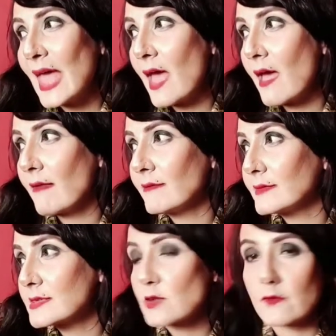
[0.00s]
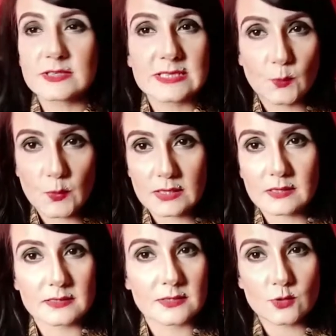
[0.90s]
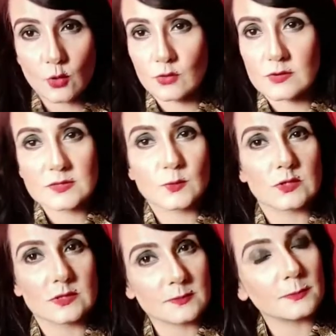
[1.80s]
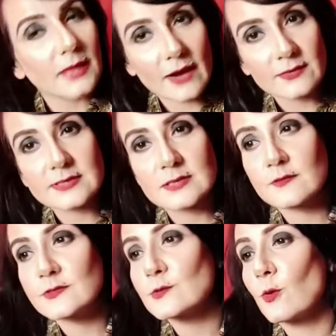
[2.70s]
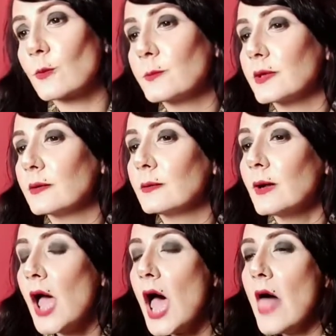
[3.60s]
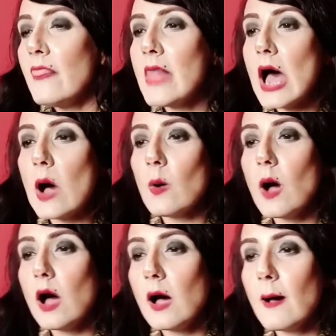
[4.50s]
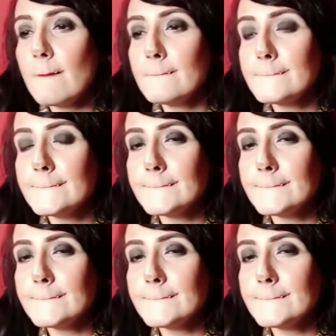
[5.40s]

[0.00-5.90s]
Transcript: And it's obviously weakened in Taurus, which is the polarity of Scorpio. Now,